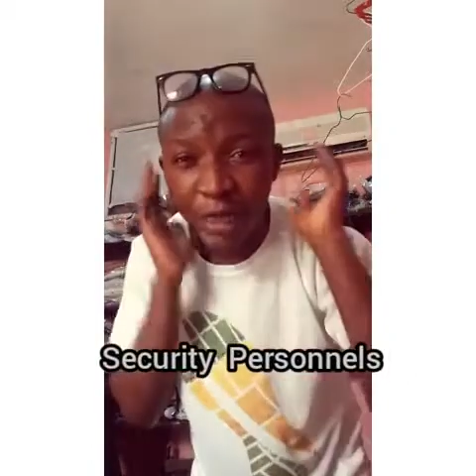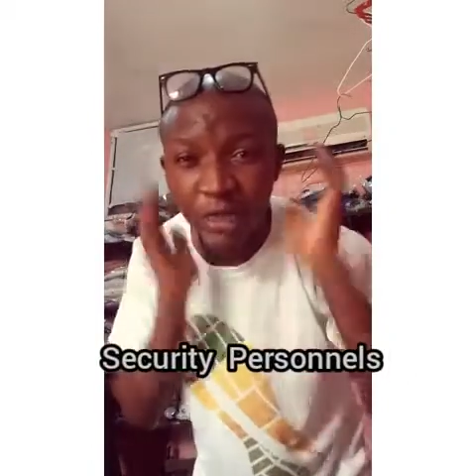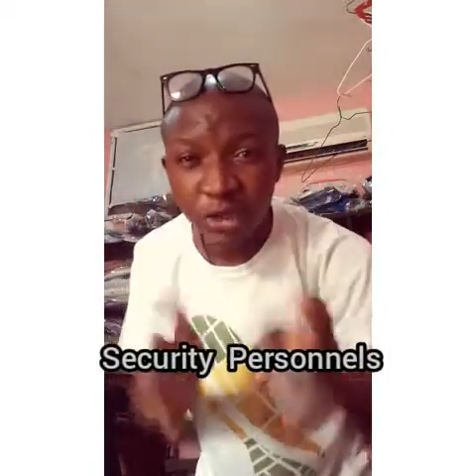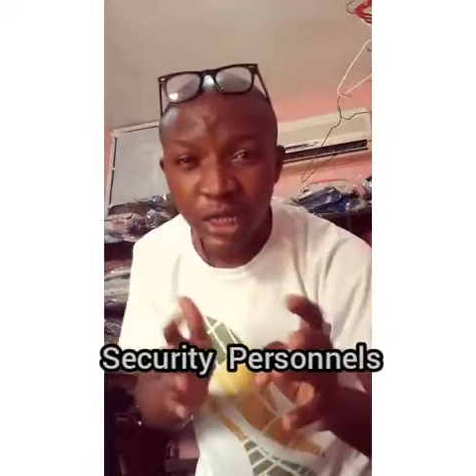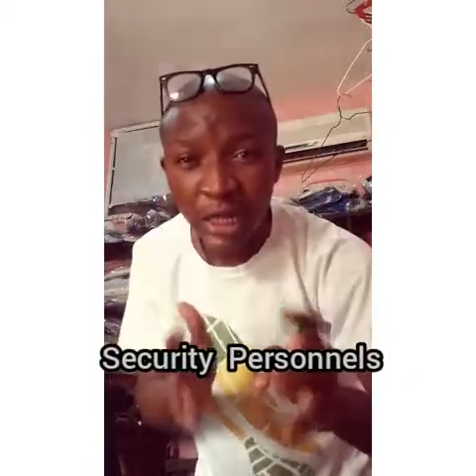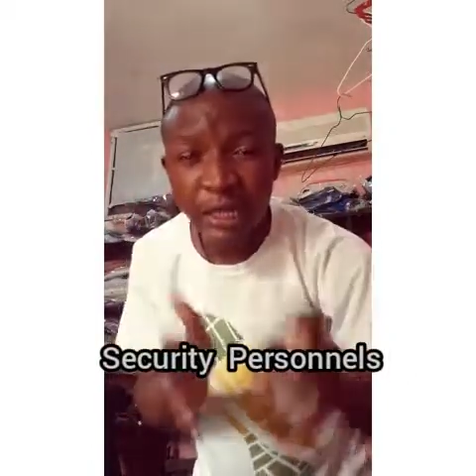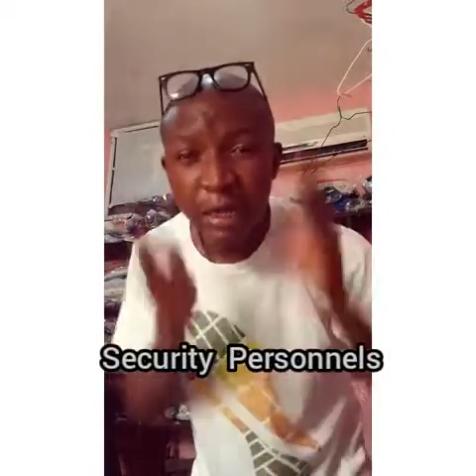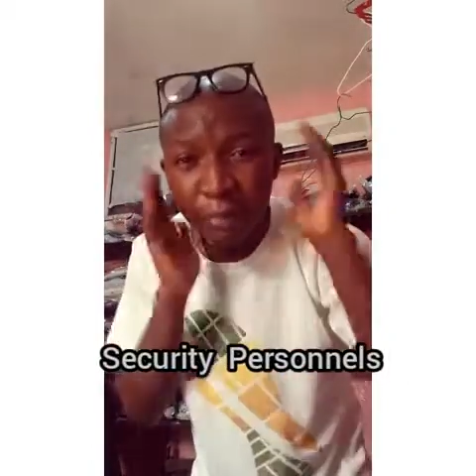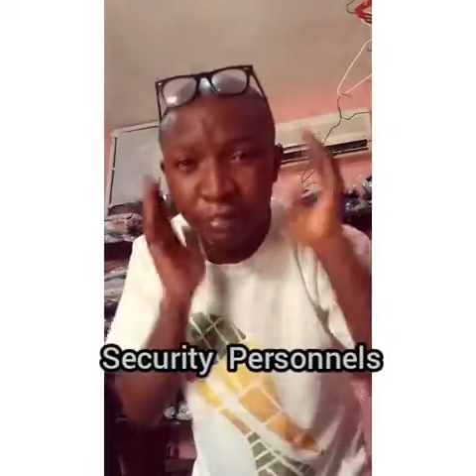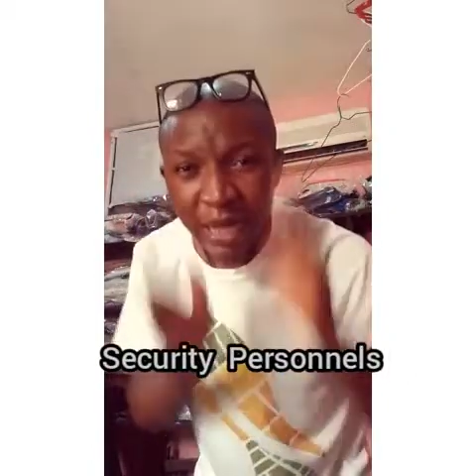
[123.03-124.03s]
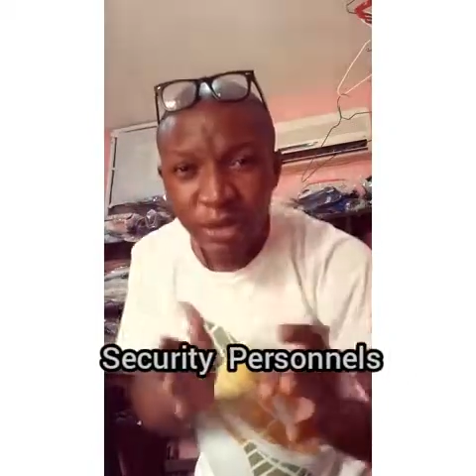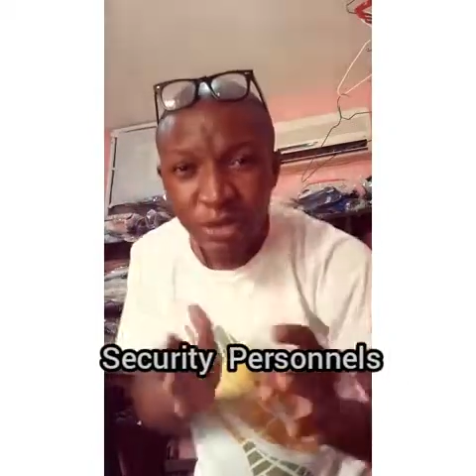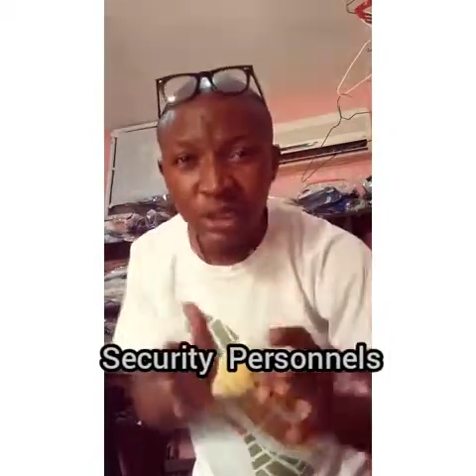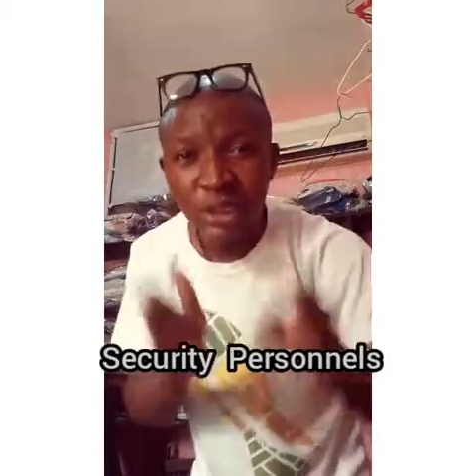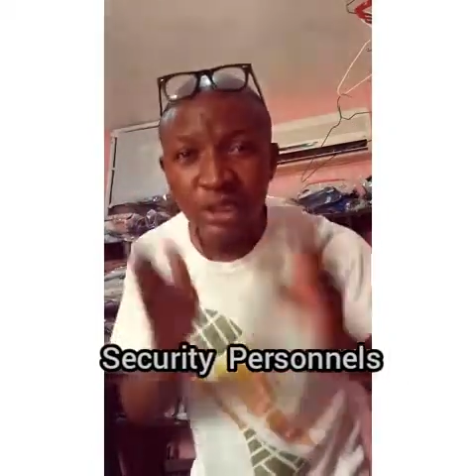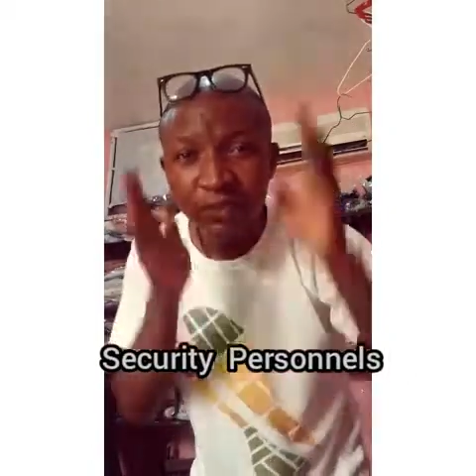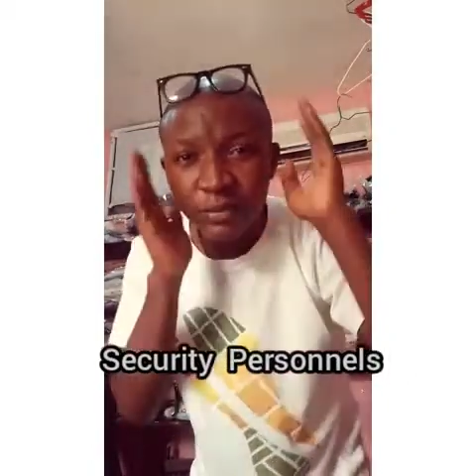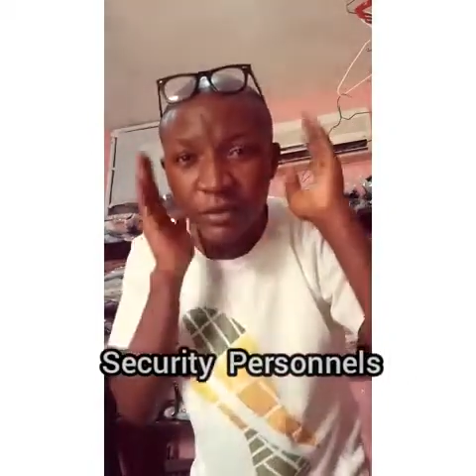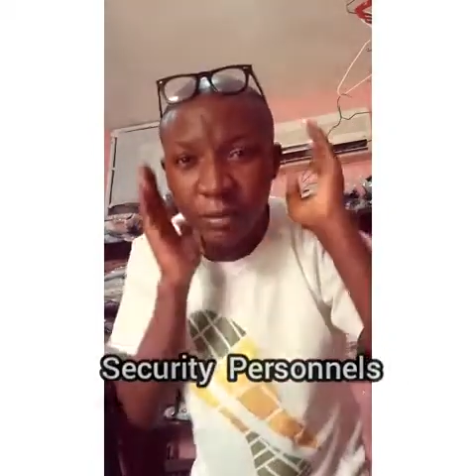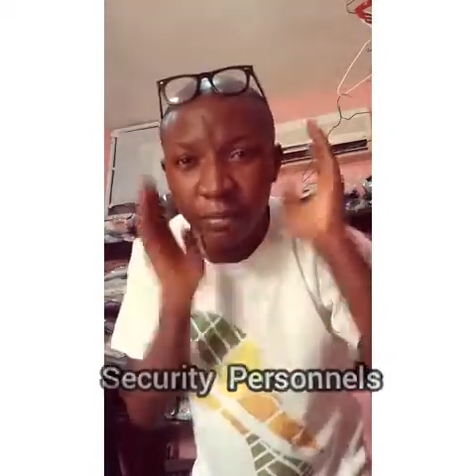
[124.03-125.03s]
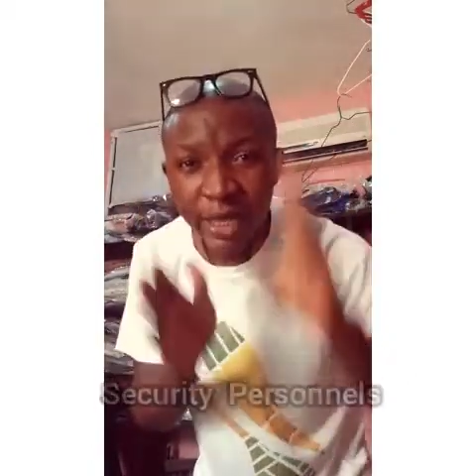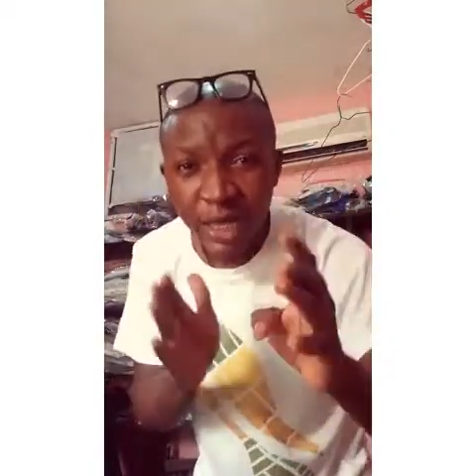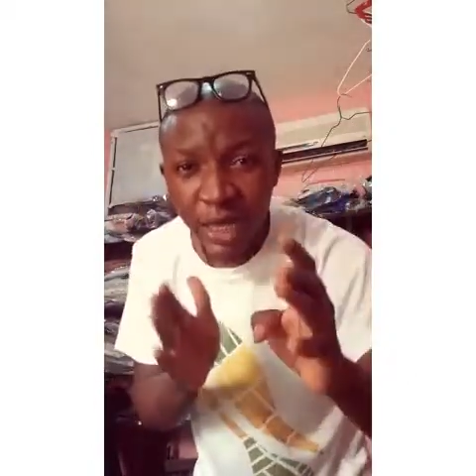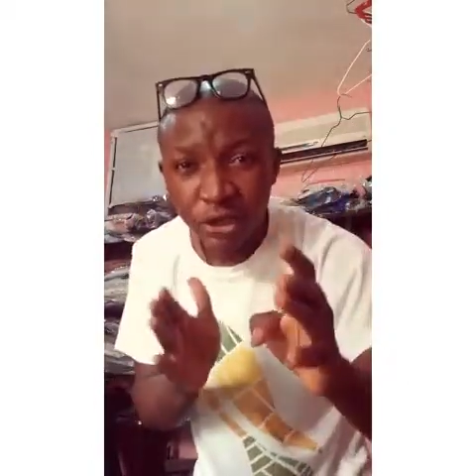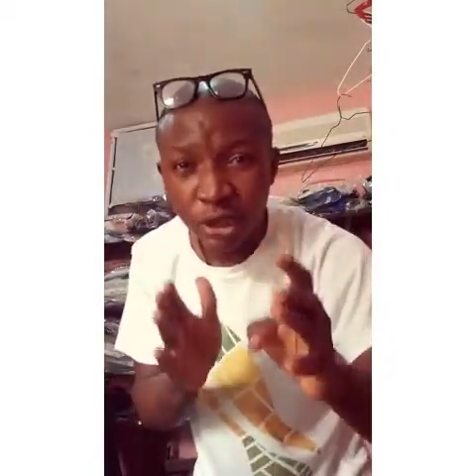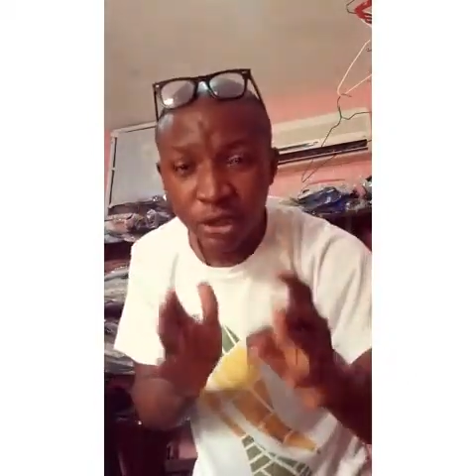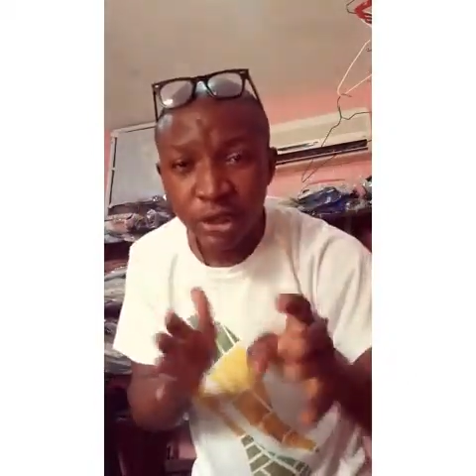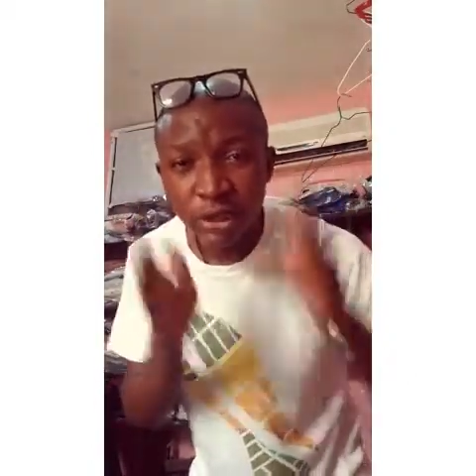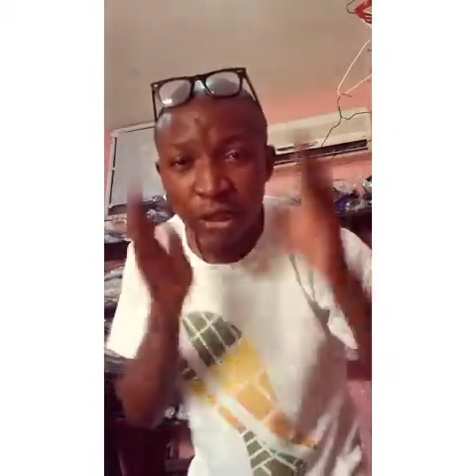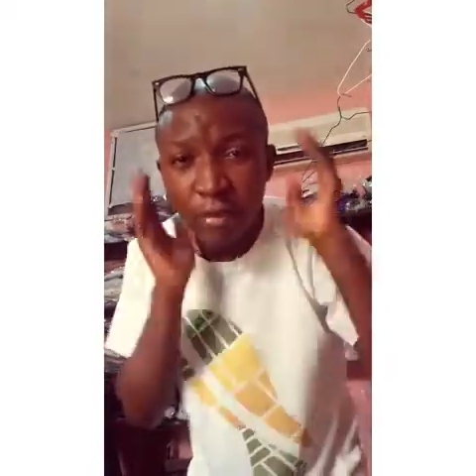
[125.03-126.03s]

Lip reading: personnel mounting mega churches,